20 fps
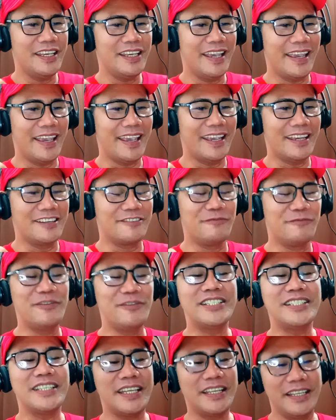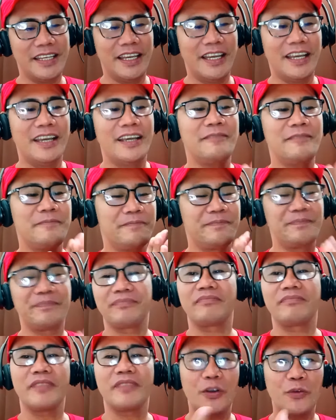And Miss India,
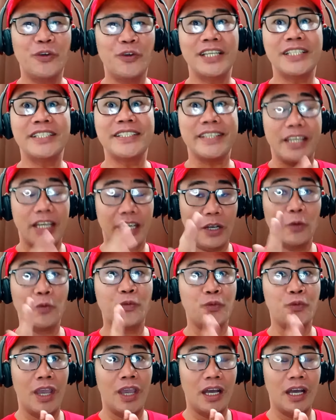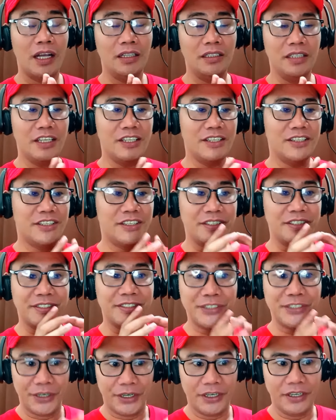what a well
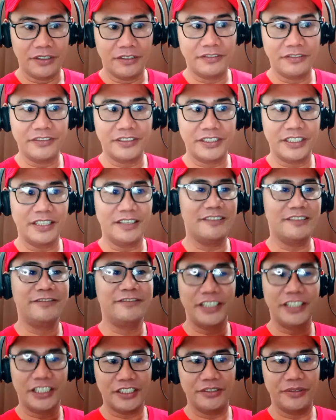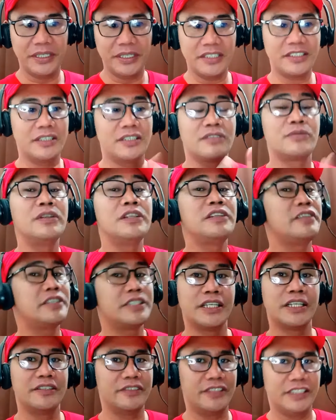deserved victory. She truly
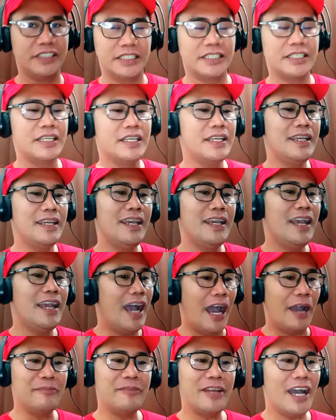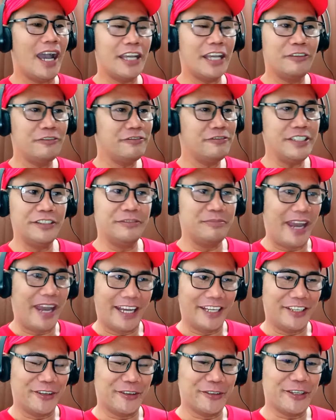deserves it. I'm not I don't feel
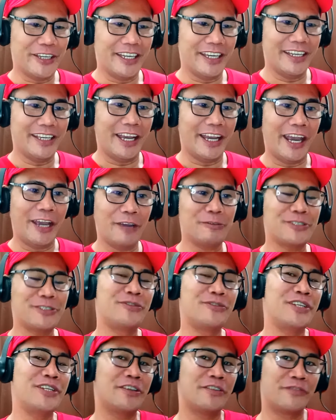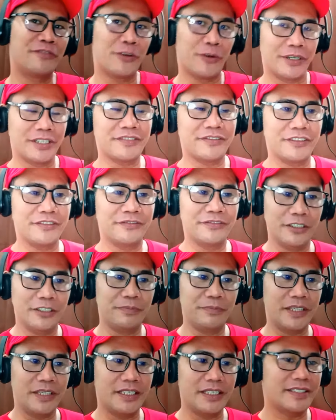bad, okay? I was rooting of course for the
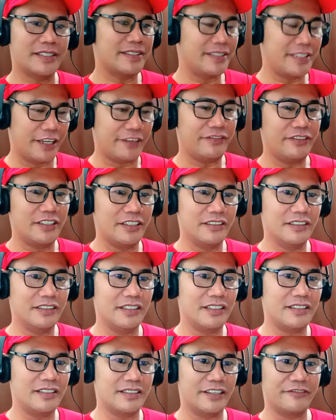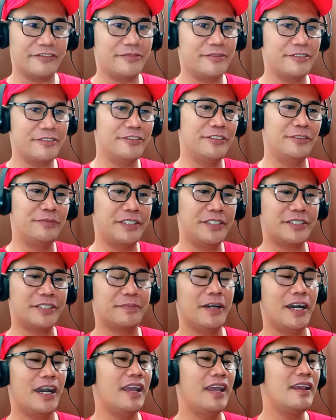Philippines definitely because I'm from the Philippines,
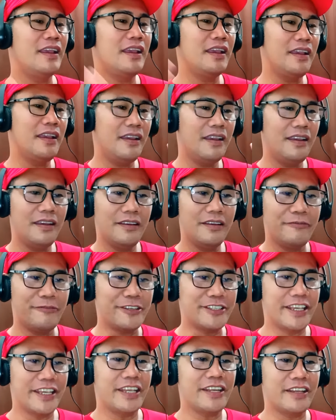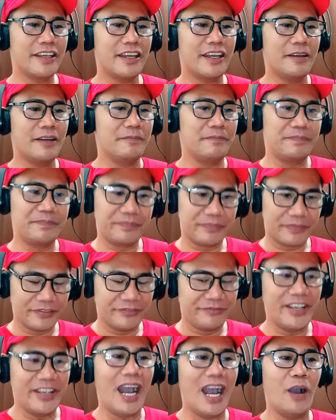but Miss India,
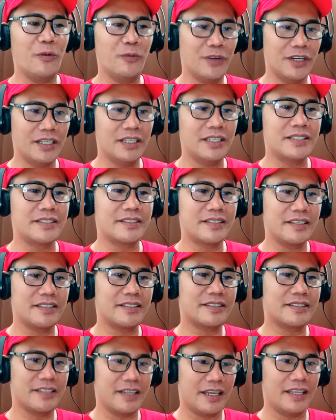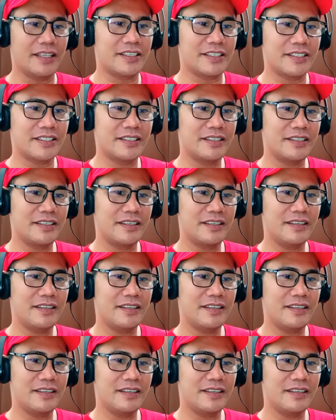that was such